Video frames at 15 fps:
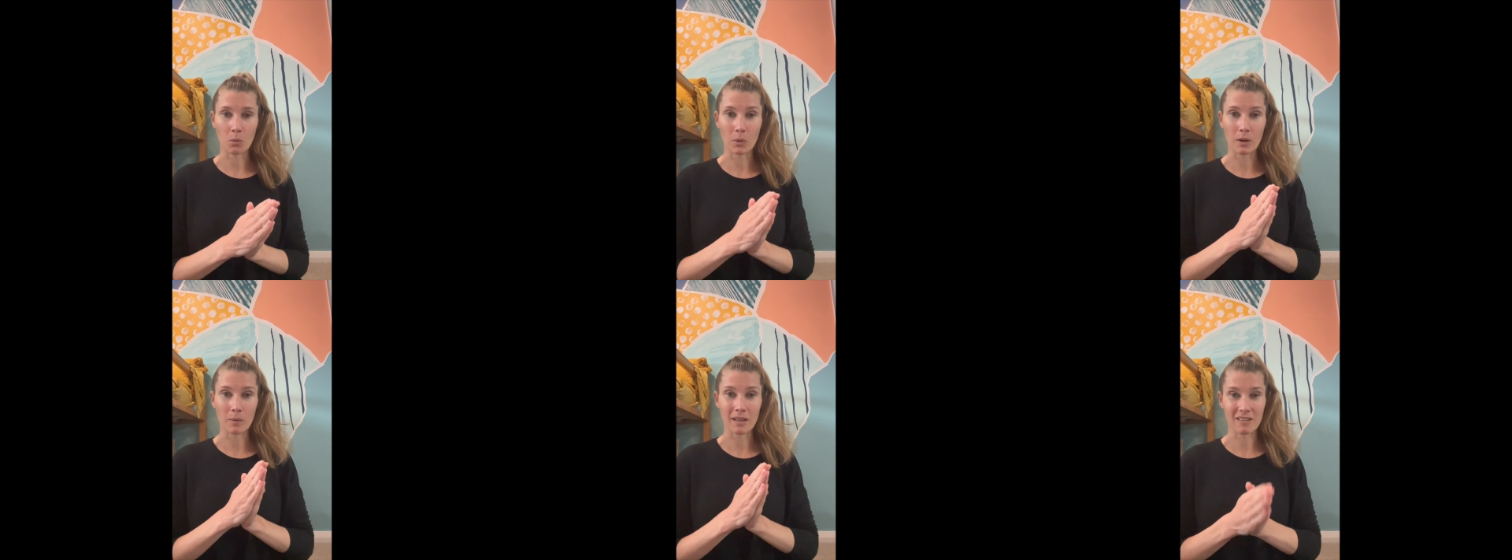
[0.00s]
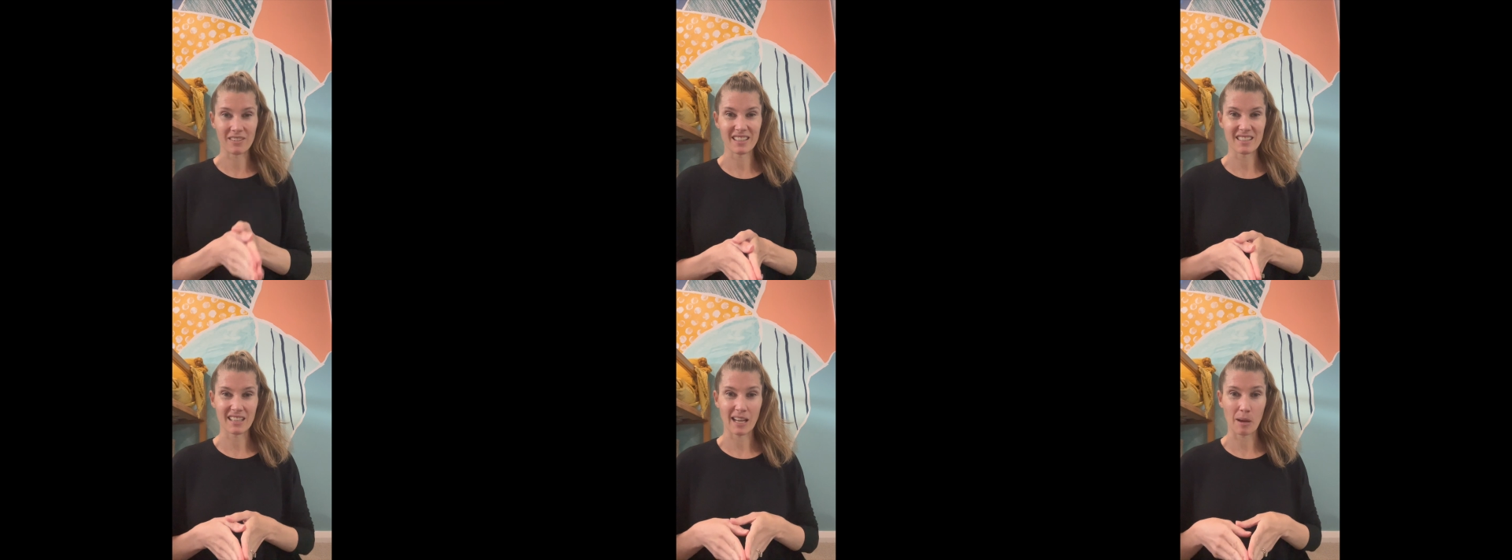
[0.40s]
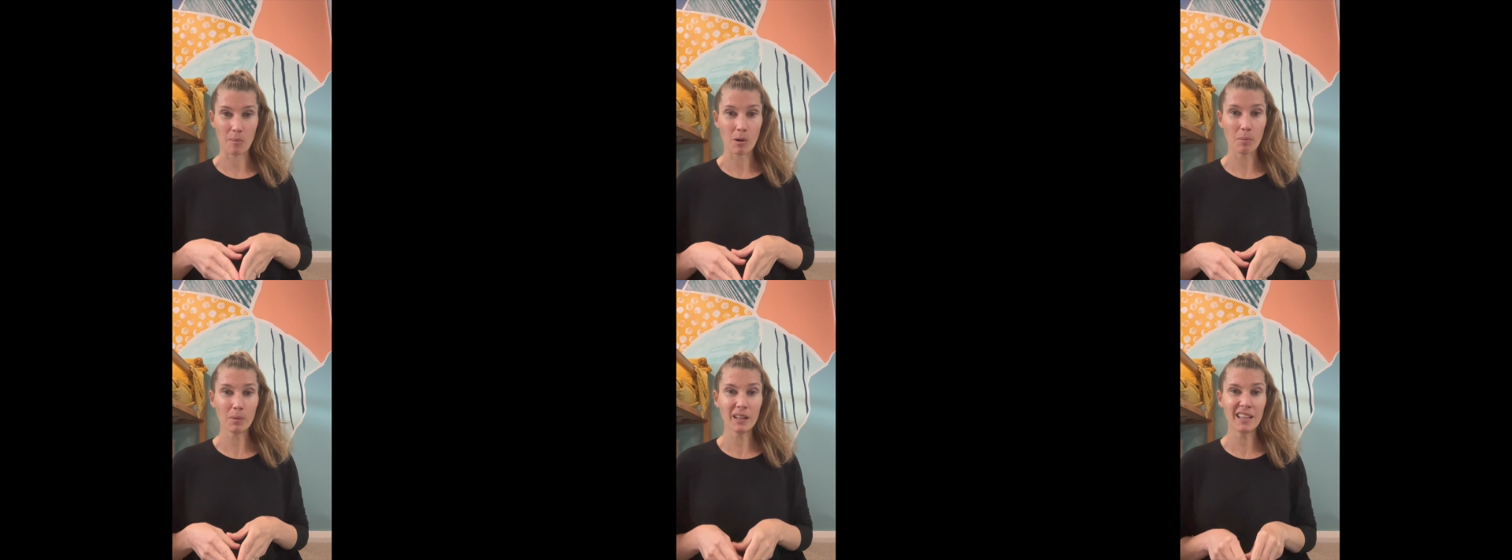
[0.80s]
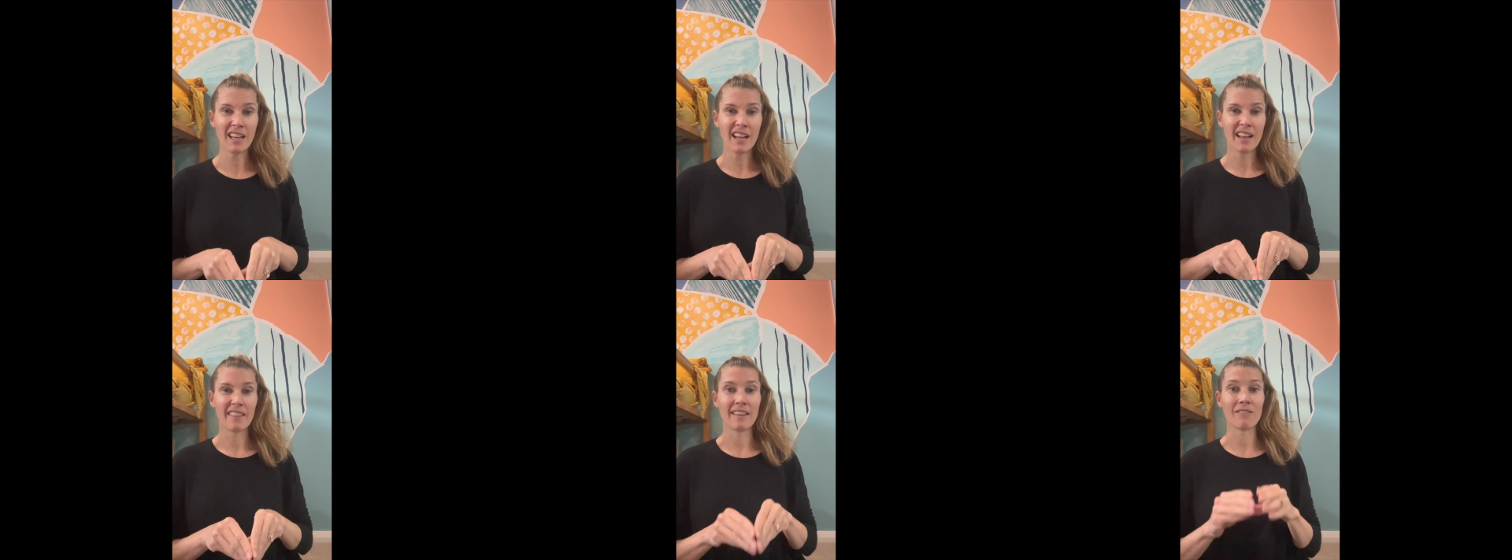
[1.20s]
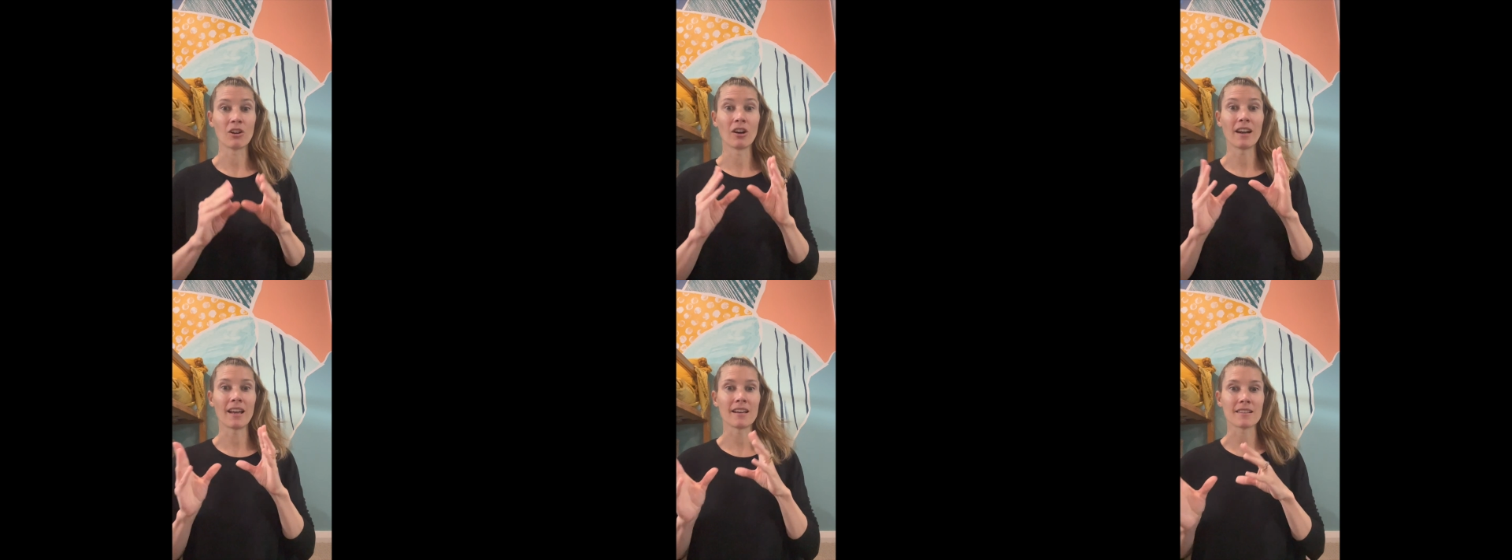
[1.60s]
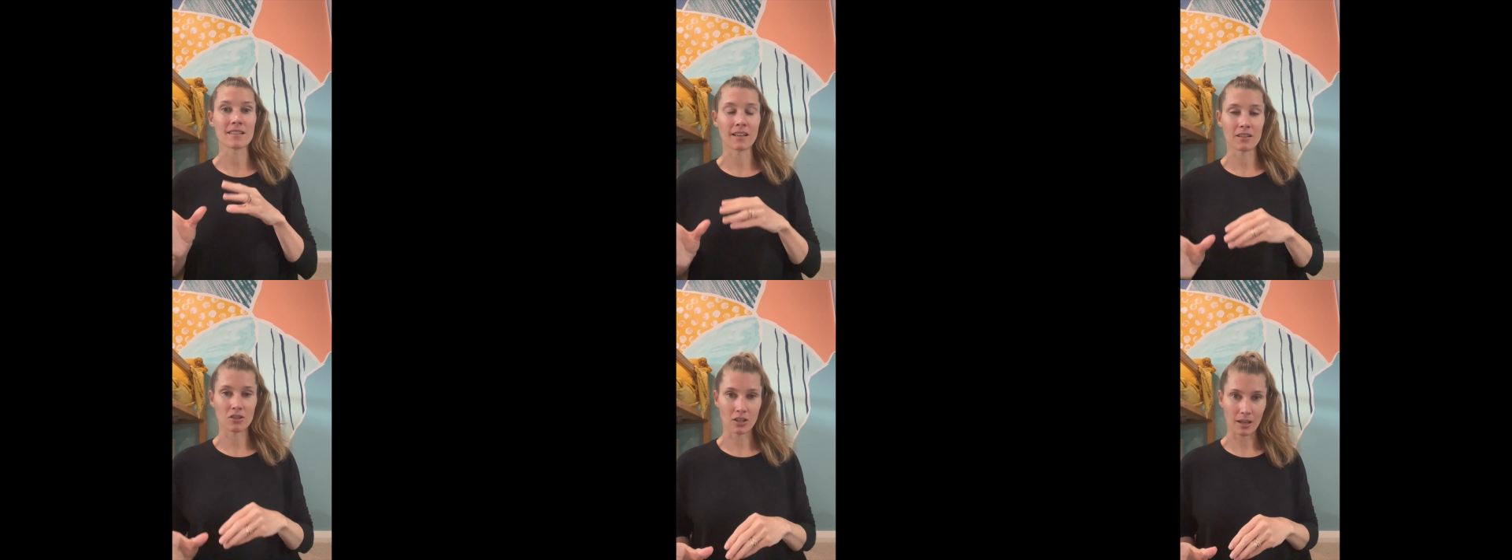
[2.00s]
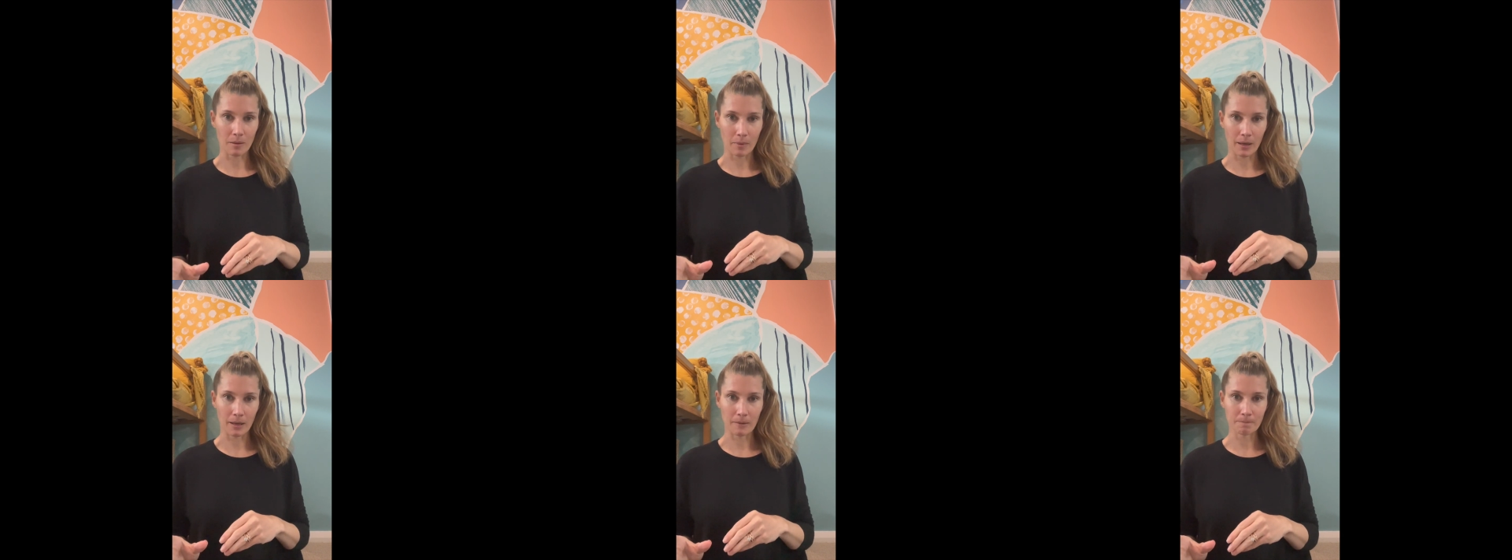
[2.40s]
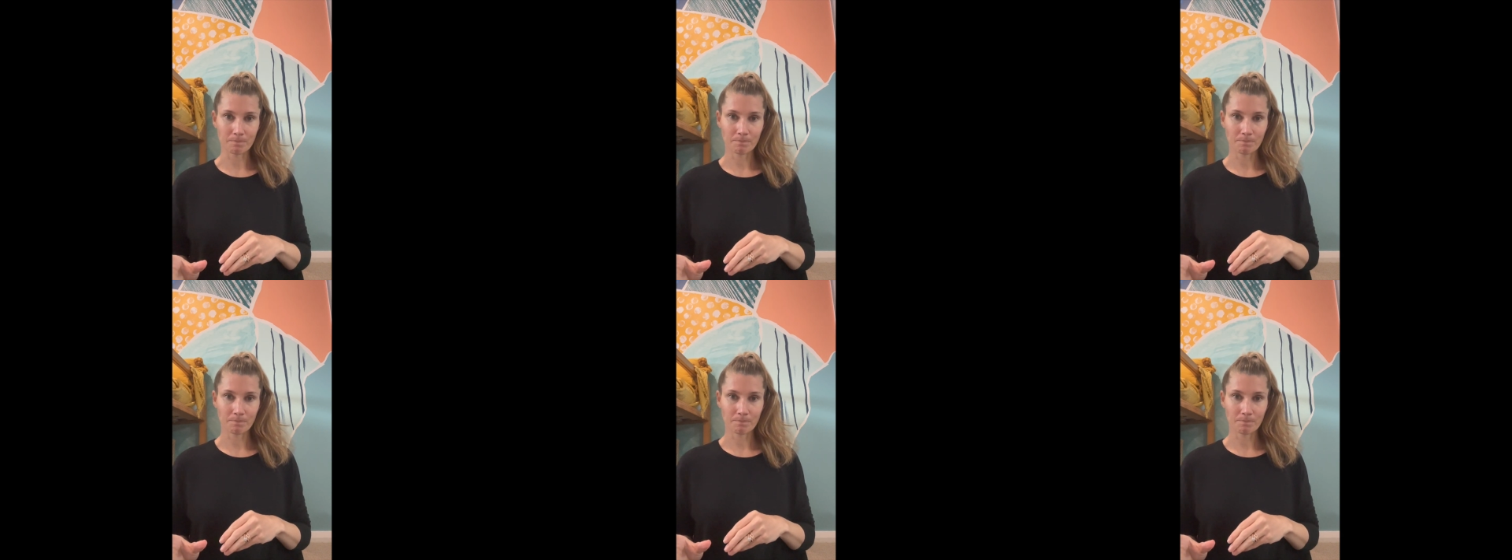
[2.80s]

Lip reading: When we investigate properly, they've got SIJ pain.